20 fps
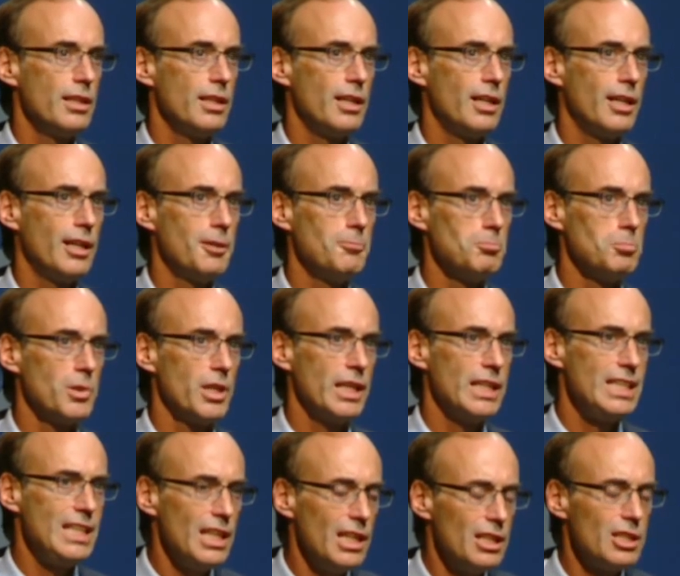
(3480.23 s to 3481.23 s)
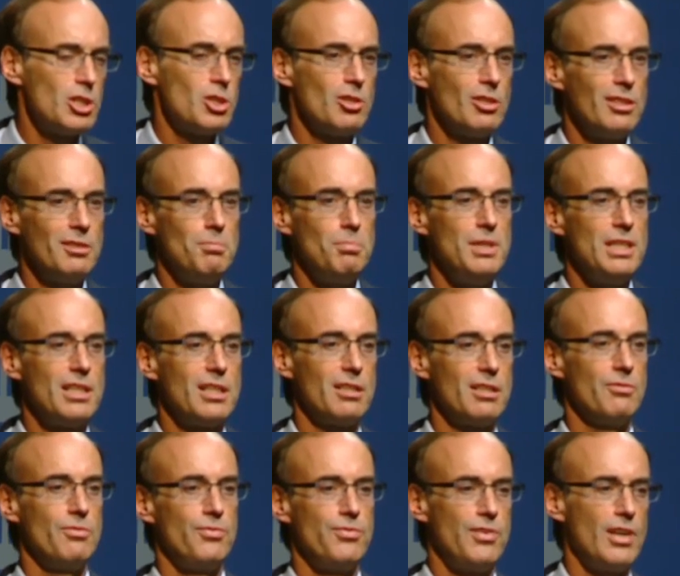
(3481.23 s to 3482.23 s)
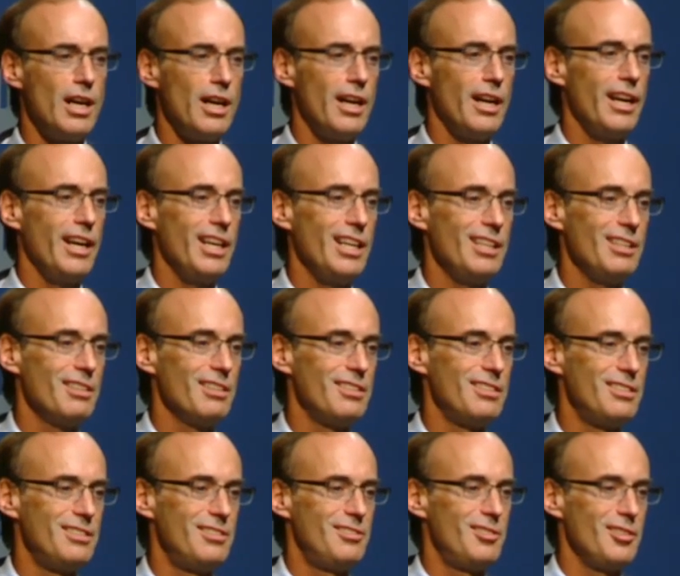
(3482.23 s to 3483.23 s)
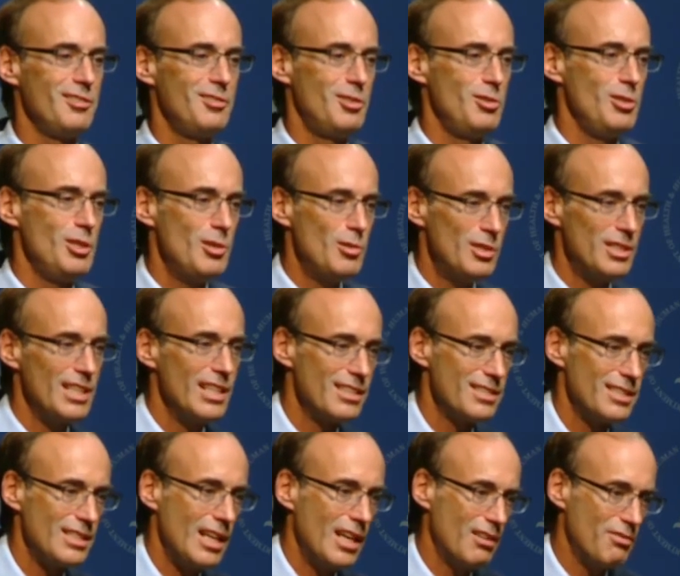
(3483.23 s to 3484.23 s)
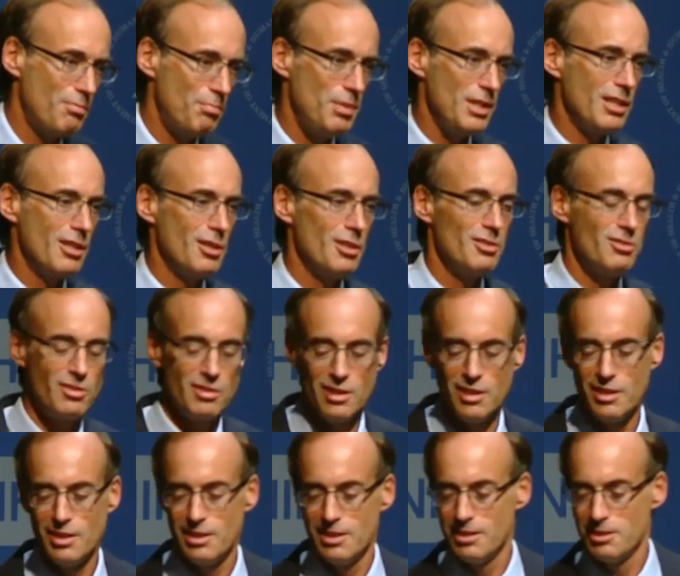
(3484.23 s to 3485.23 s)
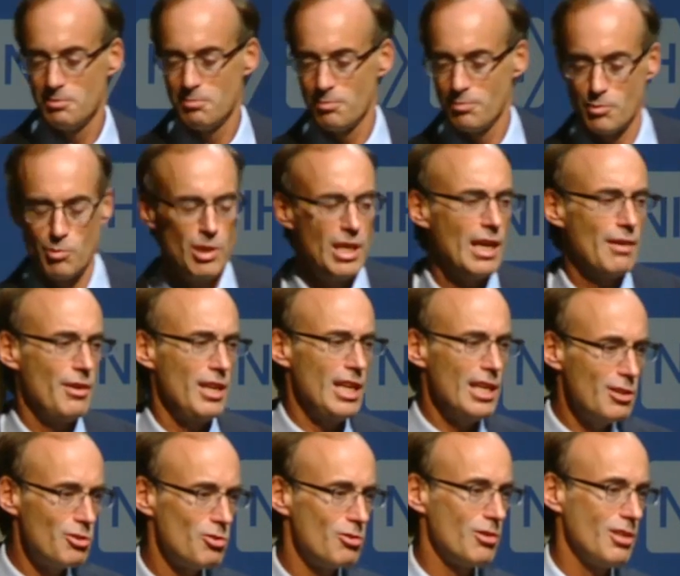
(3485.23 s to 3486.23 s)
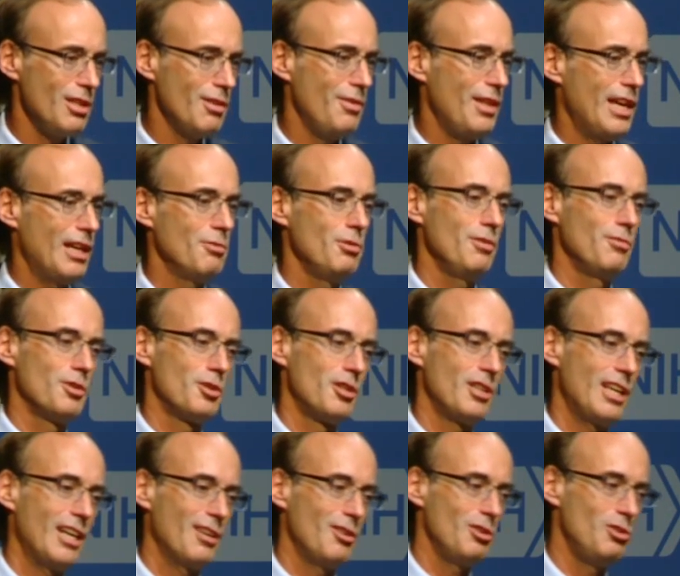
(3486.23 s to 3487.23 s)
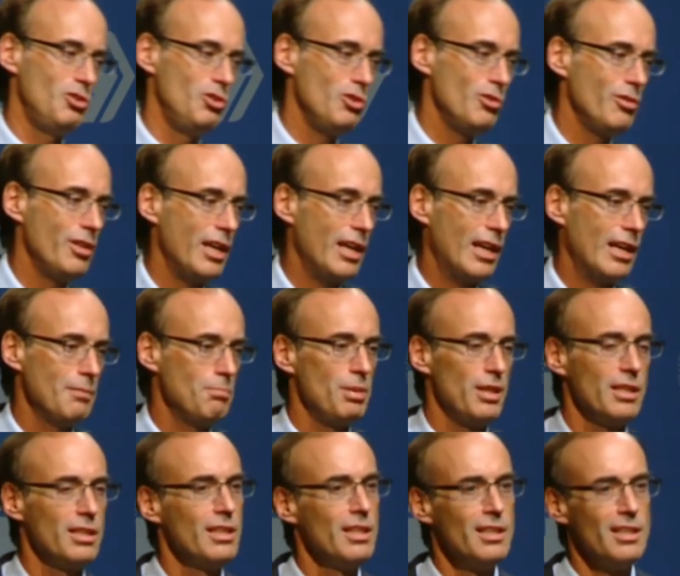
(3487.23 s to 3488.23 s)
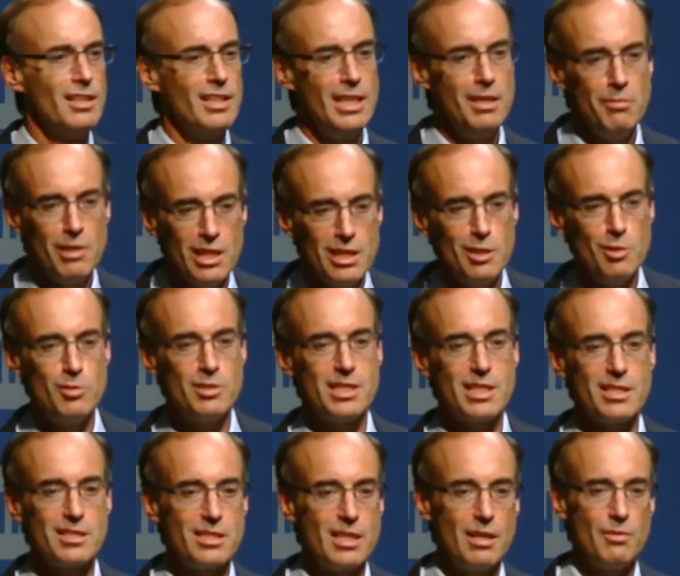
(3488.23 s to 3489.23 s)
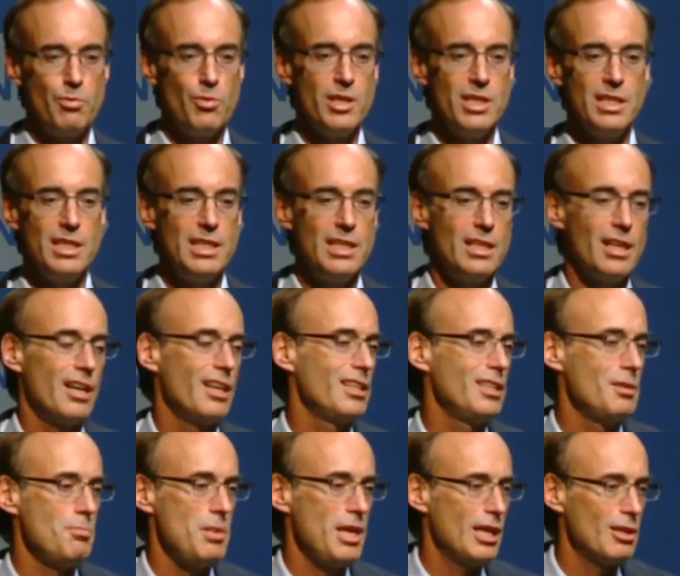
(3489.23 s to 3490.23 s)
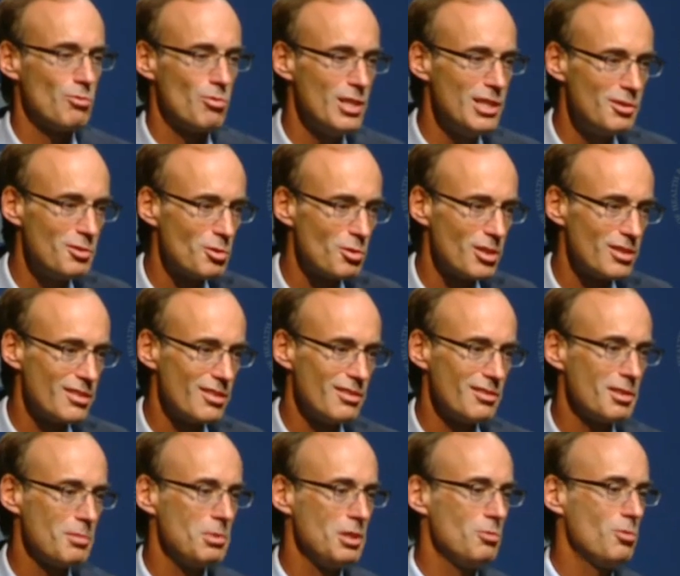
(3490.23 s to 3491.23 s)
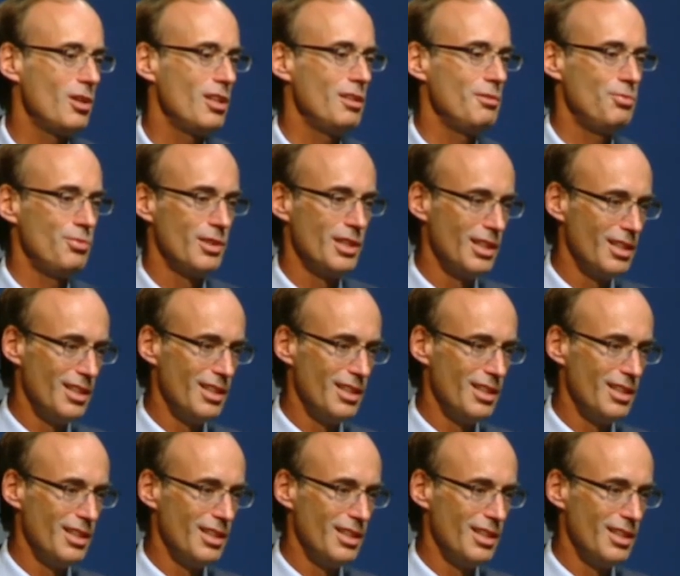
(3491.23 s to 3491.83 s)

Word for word: um, again, shouldn't be confined just to UCSF because we have a history of that and we've learned how to do that. But even at UCSF, we need on demand resources. I mean, what if